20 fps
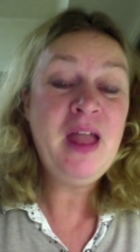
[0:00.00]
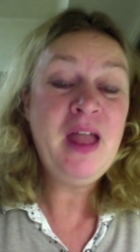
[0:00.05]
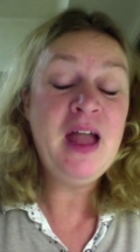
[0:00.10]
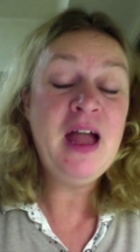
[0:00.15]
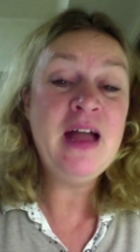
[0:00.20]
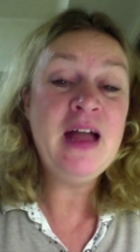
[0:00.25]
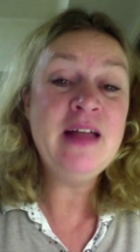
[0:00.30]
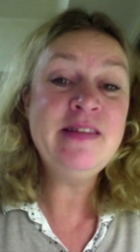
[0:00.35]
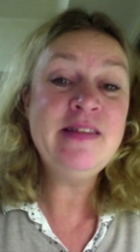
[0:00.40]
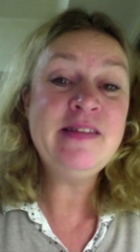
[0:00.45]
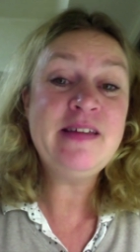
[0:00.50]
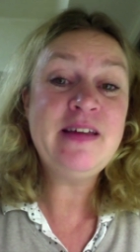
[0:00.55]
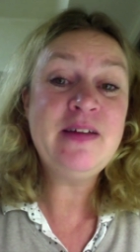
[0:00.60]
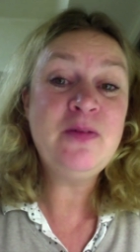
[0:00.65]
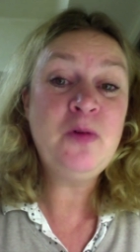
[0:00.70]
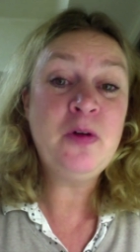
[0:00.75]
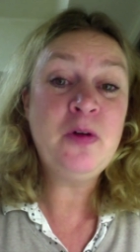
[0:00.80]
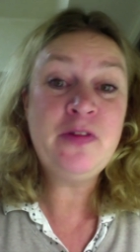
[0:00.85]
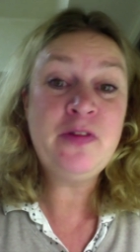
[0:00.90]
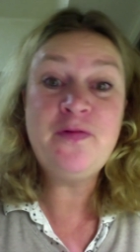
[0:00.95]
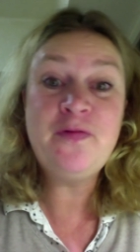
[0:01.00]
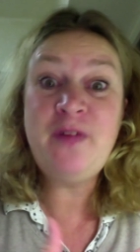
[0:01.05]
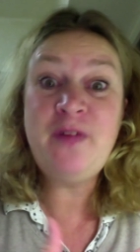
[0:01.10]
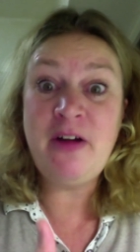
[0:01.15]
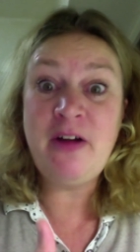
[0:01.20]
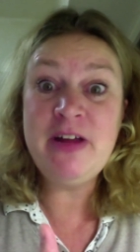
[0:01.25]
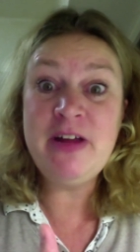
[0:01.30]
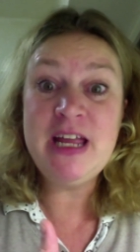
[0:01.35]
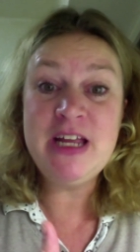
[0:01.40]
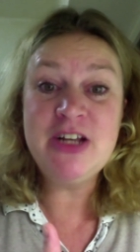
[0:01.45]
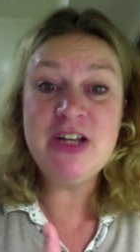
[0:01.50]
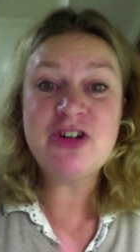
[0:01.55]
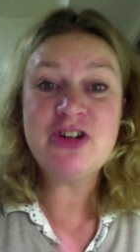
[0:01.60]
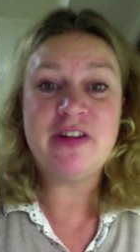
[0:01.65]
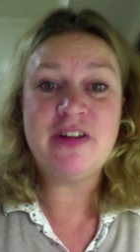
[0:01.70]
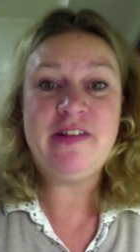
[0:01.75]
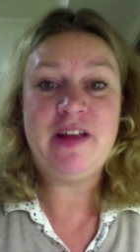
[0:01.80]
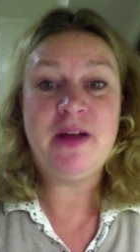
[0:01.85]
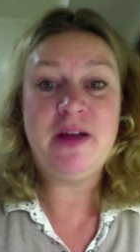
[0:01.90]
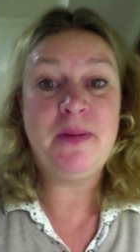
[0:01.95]
And what's very
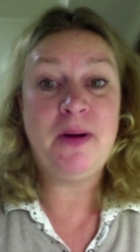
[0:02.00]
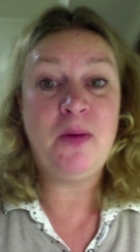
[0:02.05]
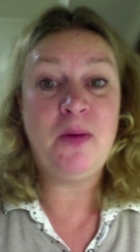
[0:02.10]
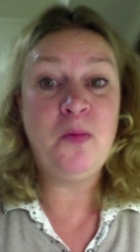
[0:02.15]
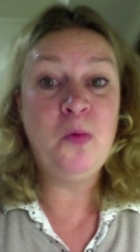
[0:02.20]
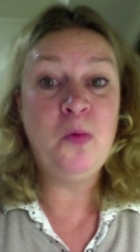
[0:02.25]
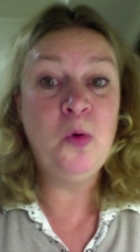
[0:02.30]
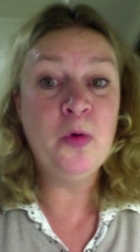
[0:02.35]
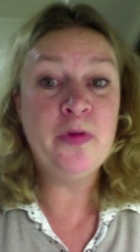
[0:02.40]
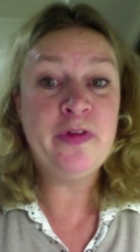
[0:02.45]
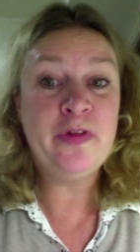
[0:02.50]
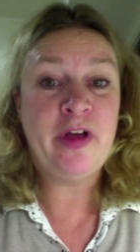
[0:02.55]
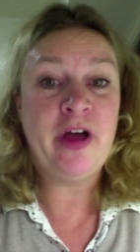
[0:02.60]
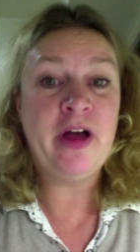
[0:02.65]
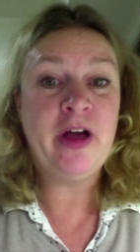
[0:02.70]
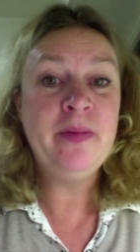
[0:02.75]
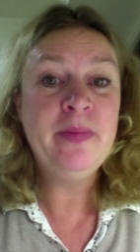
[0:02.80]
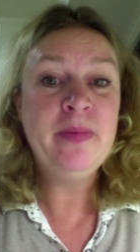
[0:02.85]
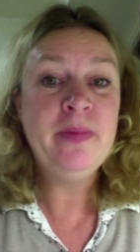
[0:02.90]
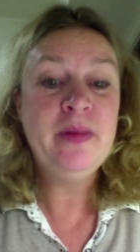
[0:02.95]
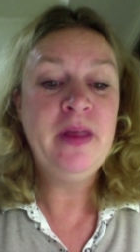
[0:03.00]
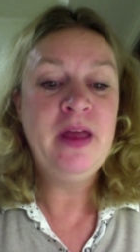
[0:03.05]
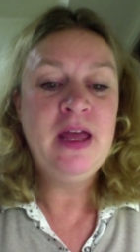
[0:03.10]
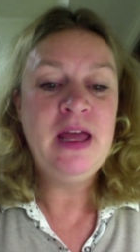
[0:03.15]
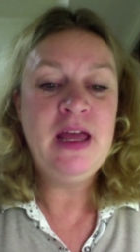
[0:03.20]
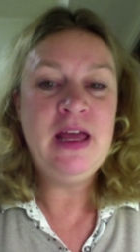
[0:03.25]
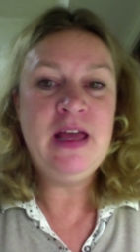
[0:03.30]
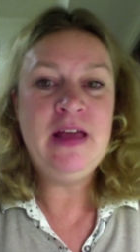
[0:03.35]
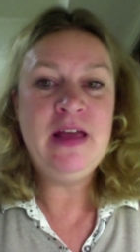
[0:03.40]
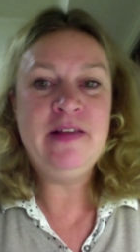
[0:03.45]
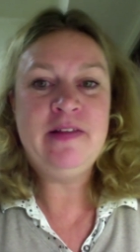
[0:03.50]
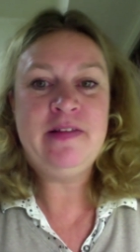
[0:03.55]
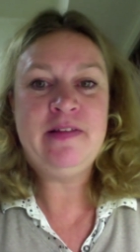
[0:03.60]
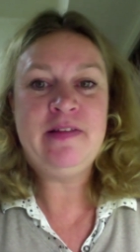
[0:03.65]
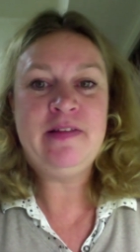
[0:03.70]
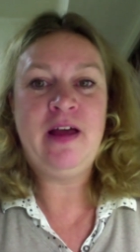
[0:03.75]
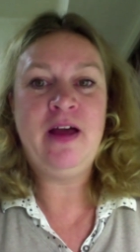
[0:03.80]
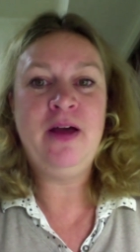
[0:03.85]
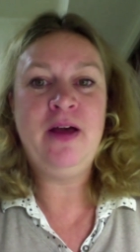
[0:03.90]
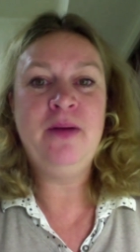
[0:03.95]
interesting about water
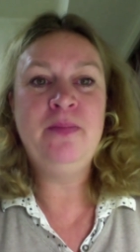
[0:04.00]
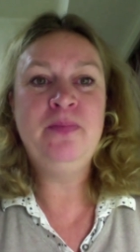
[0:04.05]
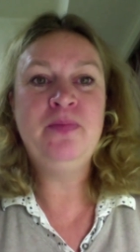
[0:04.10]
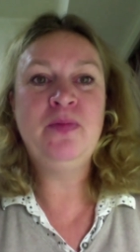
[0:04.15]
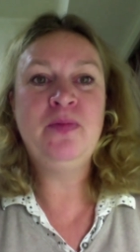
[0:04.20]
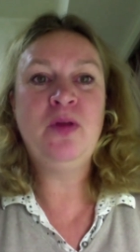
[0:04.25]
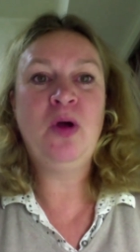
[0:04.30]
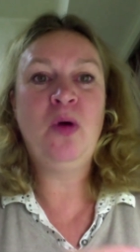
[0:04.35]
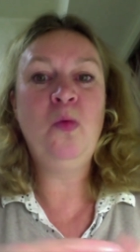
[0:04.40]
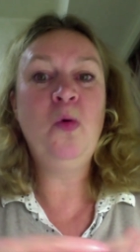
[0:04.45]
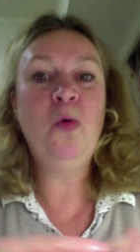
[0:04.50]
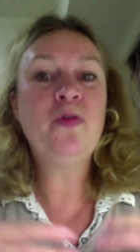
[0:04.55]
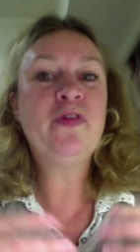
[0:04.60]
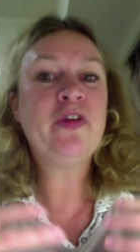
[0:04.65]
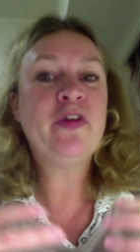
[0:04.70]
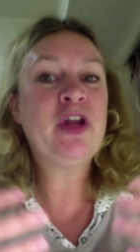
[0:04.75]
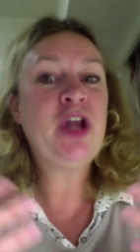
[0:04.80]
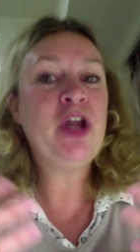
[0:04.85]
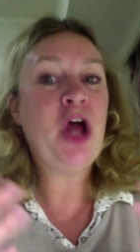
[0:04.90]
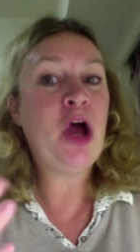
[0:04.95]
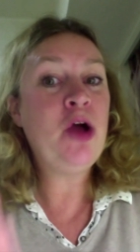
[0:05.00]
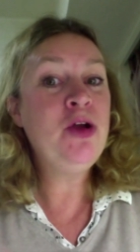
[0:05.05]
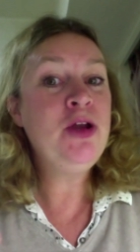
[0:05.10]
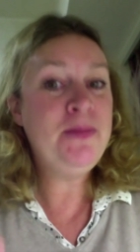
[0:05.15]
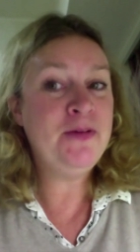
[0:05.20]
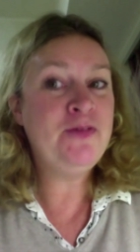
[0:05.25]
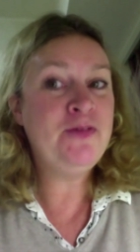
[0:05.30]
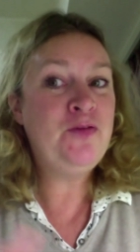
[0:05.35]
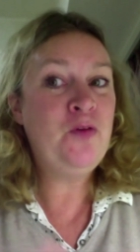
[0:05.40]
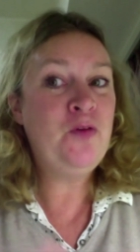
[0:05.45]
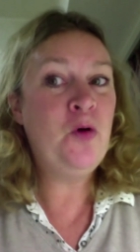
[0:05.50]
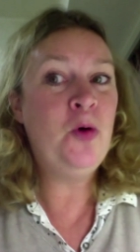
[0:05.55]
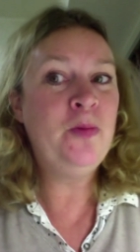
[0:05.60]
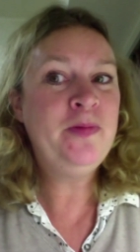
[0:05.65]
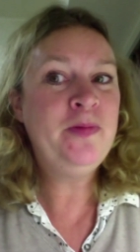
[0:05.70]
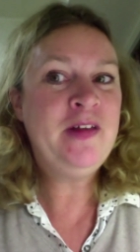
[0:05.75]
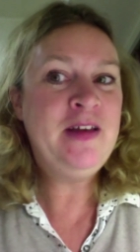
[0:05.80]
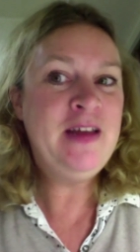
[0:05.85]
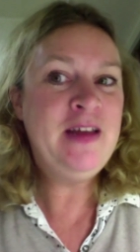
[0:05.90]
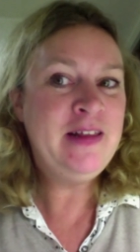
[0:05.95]
is um, water can only be
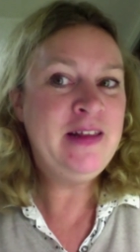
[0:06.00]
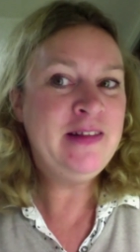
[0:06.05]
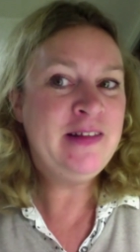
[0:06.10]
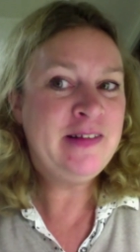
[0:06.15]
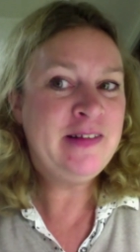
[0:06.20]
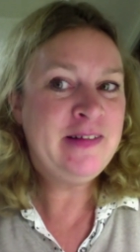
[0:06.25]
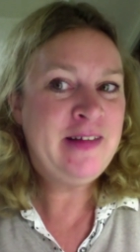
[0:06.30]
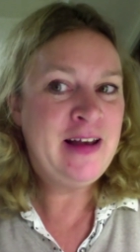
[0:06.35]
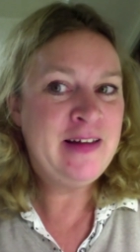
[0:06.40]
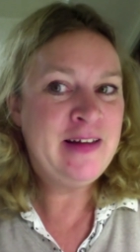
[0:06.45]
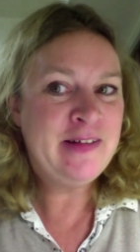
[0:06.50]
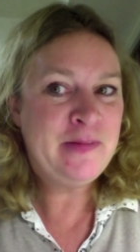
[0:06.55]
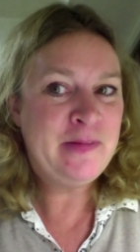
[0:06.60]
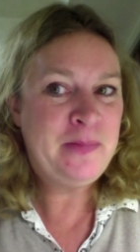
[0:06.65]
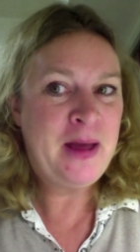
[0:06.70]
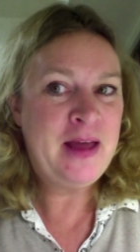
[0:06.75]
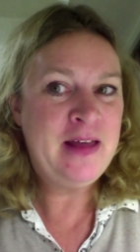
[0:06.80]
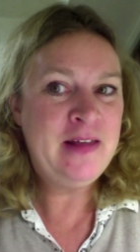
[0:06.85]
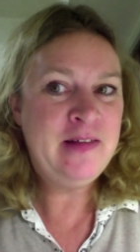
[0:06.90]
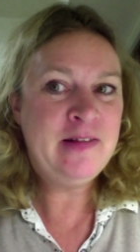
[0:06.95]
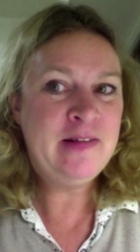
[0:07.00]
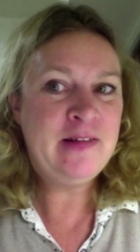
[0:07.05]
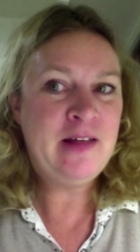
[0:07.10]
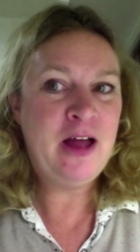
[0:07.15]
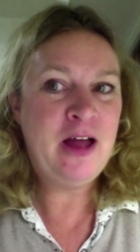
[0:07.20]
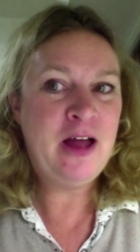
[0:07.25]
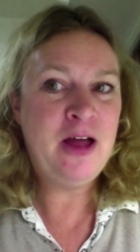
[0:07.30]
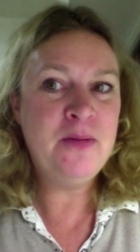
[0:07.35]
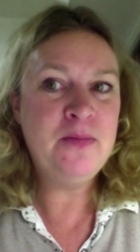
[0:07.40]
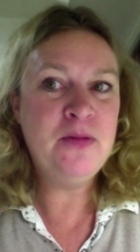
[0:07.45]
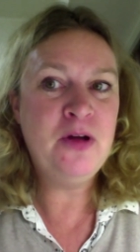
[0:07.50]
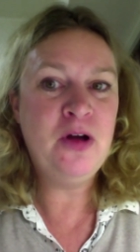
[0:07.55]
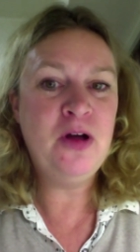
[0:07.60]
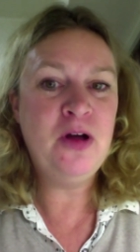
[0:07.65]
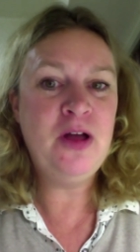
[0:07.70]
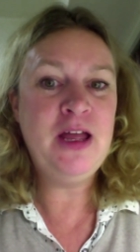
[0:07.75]
formed in interstellar space um,